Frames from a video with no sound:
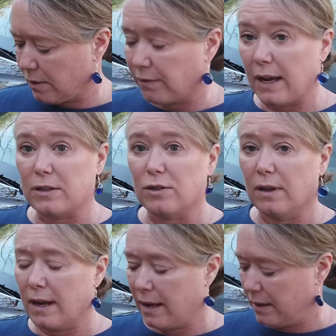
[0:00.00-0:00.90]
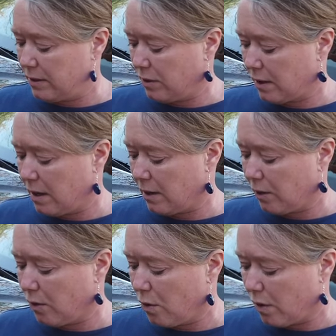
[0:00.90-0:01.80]
You can flash your lights, you can
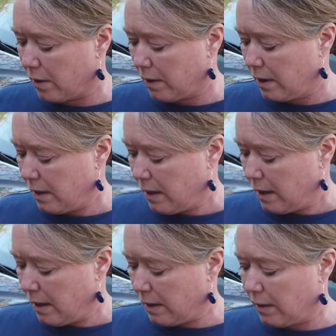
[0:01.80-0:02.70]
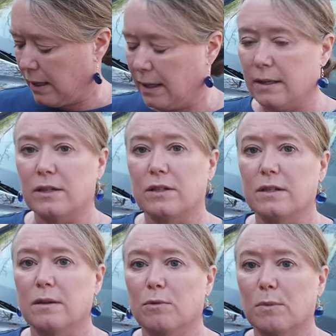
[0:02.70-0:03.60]
honk your horn, uh, in
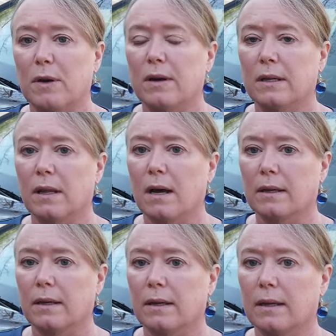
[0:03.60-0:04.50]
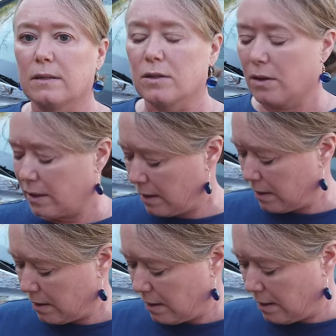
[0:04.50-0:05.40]
addition to remote unlocking and
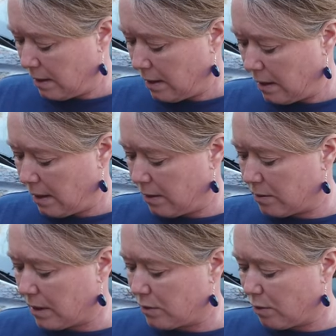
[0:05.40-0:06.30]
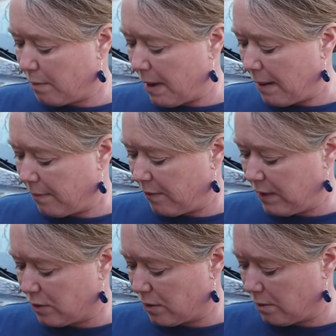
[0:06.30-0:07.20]
starting. And there's also a map
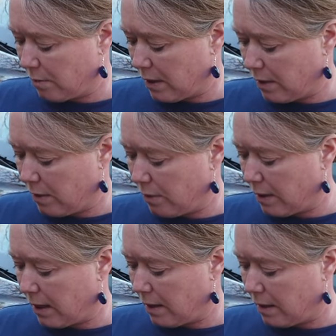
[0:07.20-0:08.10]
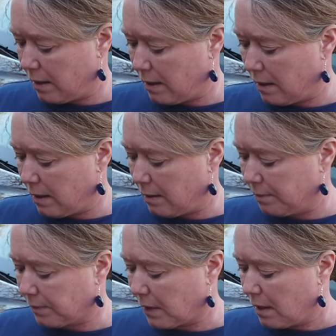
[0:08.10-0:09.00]
feature where you can
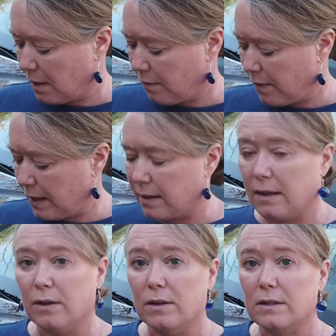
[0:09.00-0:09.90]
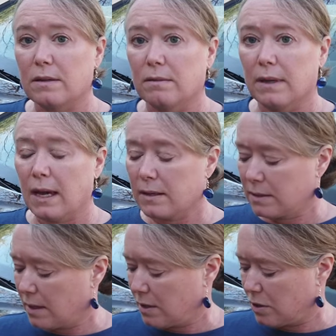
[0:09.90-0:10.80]
um, find the nearest gas
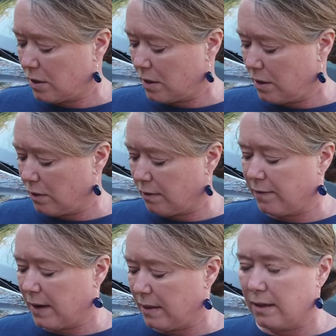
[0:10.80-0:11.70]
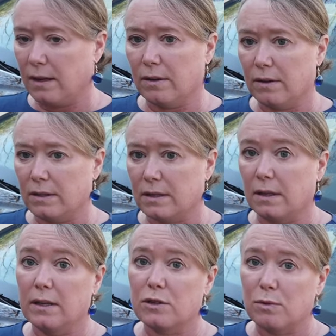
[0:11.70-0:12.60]
station, you can find the nearest
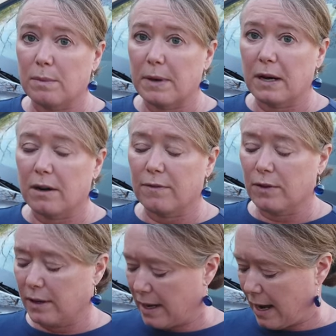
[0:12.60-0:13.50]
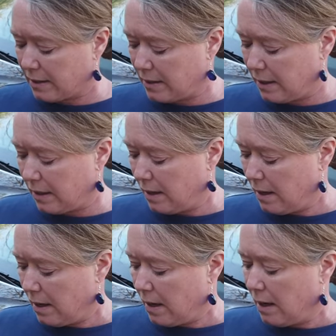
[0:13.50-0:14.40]
collision repair if you're in an accident,
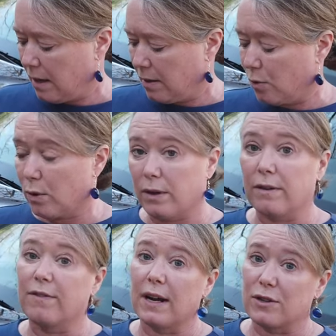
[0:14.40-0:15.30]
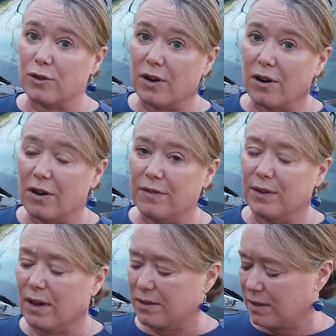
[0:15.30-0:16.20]
uh, or you can find your car if
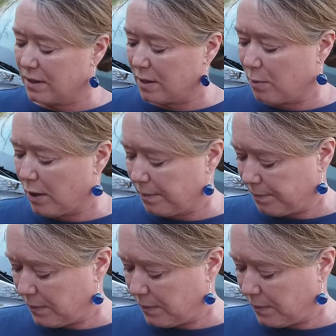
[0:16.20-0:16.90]
you lost it somewhere.